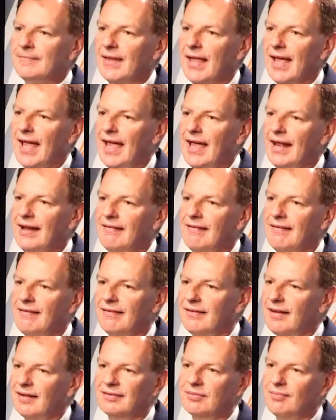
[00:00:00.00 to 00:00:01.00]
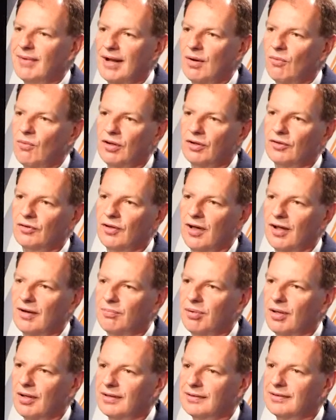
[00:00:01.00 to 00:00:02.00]
And it doesn't matter what side
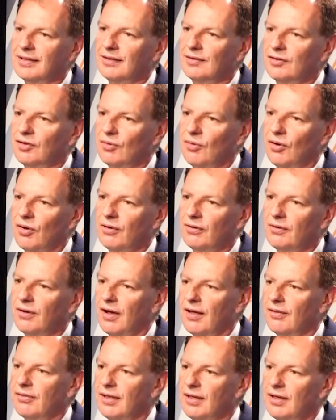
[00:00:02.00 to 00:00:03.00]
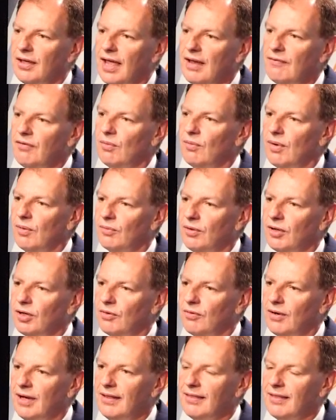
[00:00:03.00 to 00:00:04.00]
of politics you're on, I think everyone would
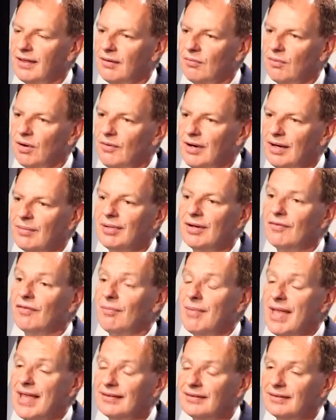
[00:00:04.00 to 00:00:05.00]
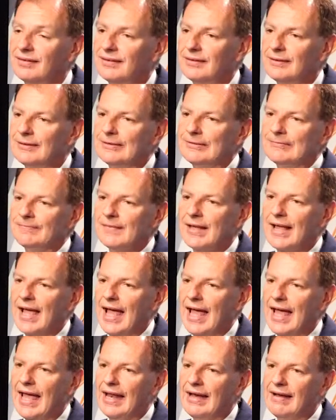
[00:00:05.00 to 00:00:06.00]
agree that we're in a bit of a mess.
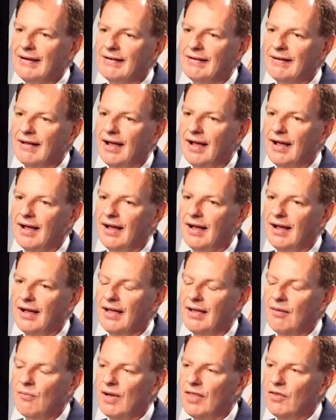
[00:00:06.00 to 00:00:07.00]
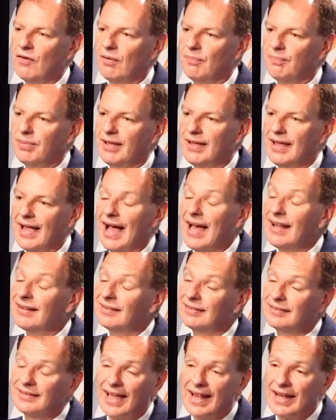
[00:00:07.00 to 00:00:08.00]
And whether it be
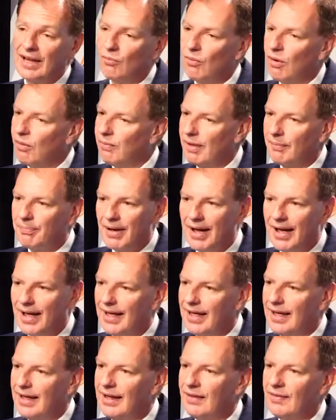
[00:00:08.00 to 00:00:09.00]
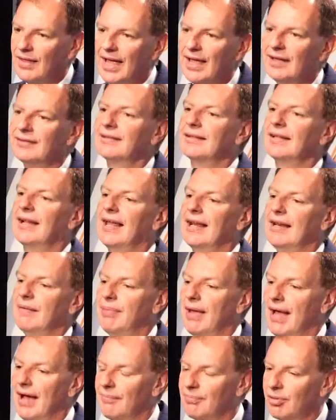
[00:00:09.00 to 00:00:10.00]
understanding what we're paying, the escalating
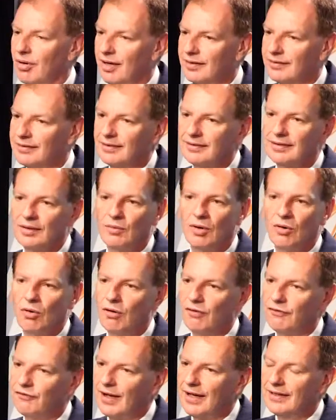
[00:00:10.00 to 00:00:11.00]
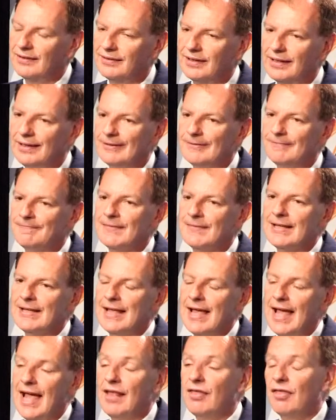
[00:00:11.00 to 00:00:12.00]
power prices that we're all facing,
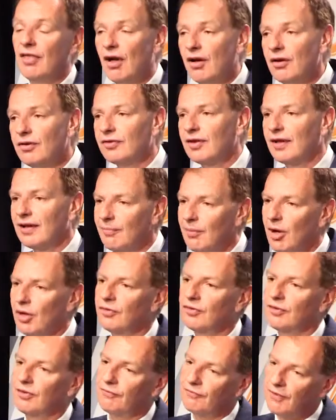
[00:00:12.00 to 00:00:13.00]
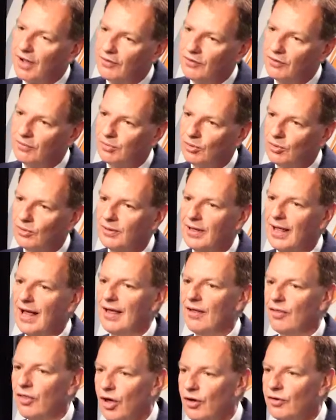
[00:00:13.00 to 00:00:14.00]
and those are the most vulnerable,
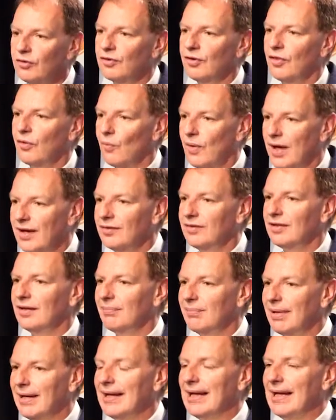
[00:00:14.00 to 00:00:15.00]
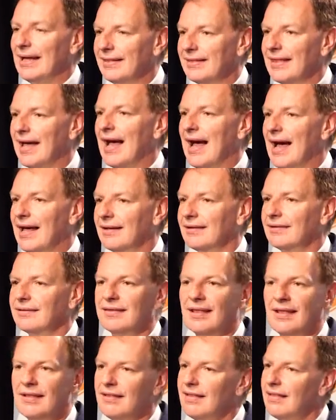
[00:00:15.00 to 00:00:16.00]
those are the ones that are being hit the
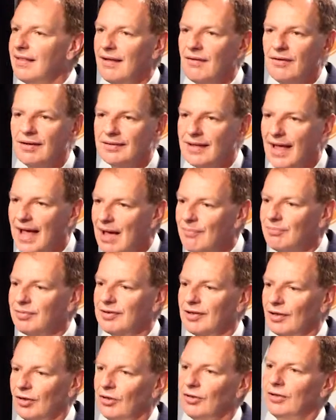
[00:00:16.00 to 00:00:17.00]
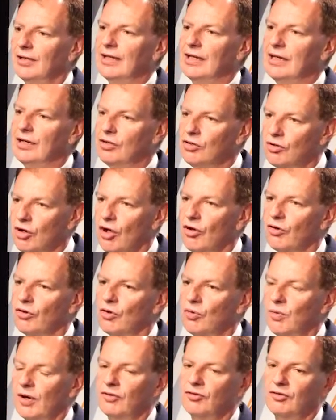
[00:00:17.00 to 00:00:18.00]
hardest. There is absolutely no
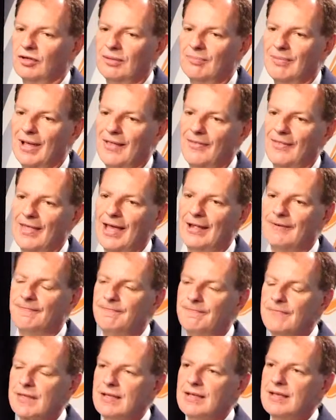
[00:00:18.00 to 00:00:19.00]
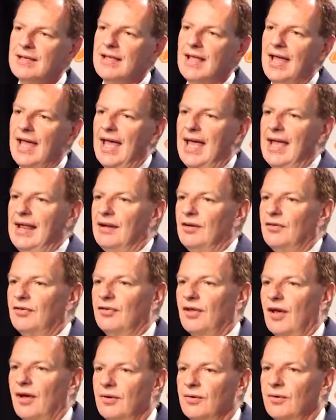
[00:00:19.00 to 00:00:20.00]
question about that. And
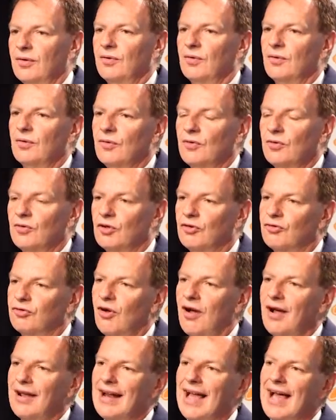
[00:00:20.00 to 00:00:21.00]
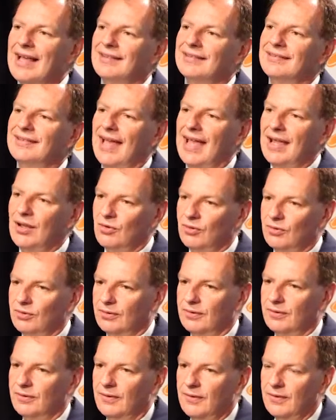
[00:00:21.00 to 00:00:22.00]
so to try and
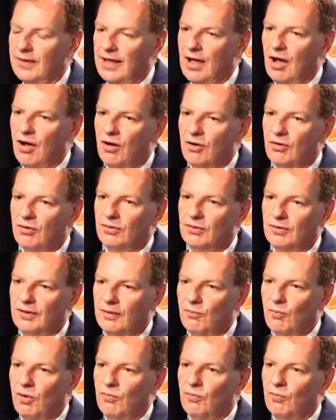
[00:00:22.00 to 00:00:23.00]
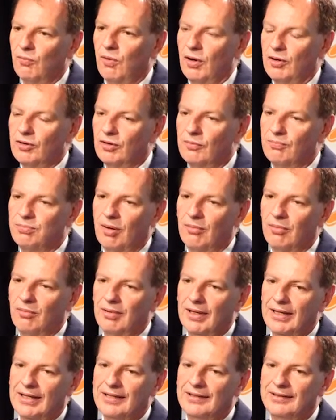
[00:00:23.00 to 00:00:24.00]
untangle the whole, what you
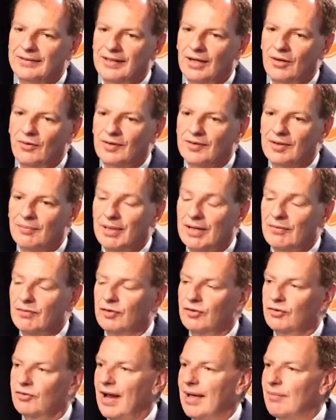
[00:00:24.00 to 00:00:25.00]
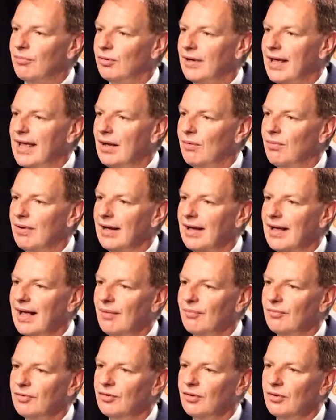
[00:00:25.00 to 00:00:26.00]
probably consider as a bit of a scrambled egg when it
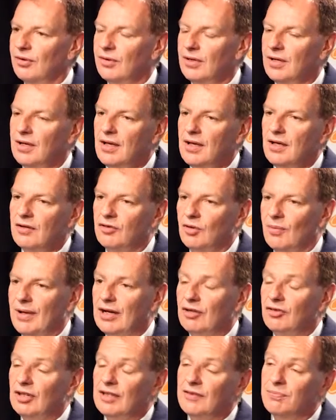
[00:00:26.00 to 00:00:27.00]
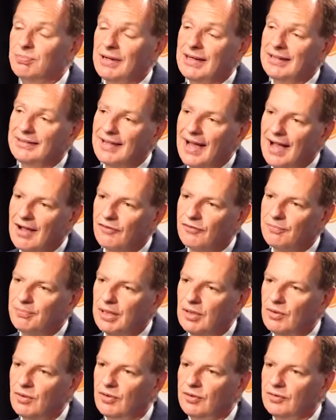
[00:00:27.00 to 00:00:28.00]
comes to energy is pretty tough,
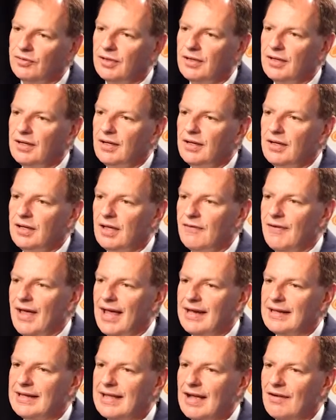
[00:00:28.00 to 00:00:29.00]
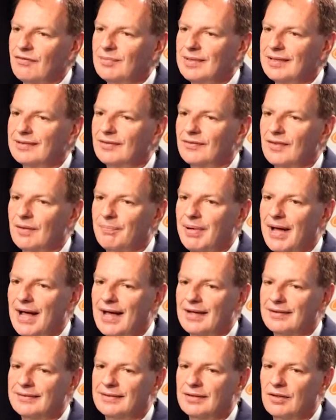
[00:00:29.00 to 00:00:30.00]
because you've had governments of the
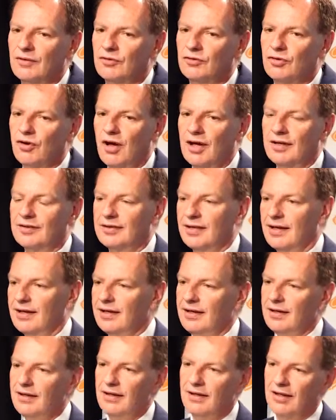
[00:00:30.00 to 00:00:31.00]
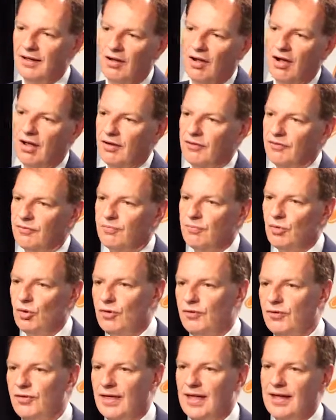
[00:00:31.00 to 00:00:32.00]
past that have tried to kind of
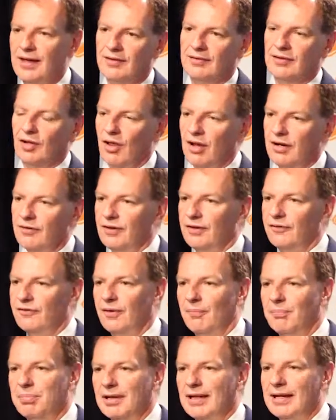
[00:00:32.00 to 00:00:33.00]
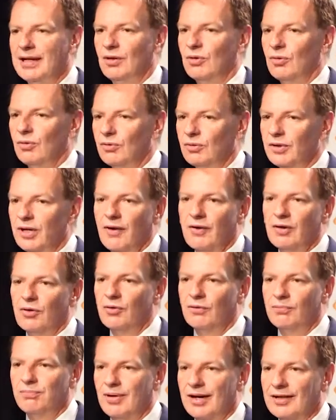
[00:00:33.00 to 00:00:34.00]
move things, a lot of it for political, a
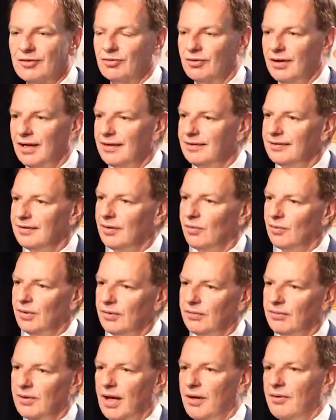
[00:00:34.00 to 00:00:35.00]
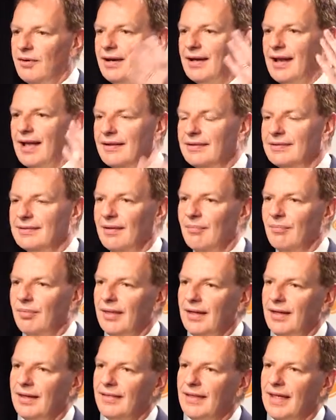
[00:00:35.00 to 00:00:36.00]
good press release that will go and announce
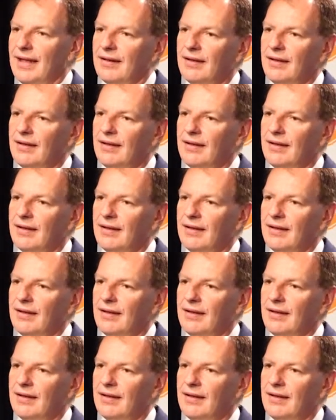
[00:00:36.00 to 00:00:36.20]
something and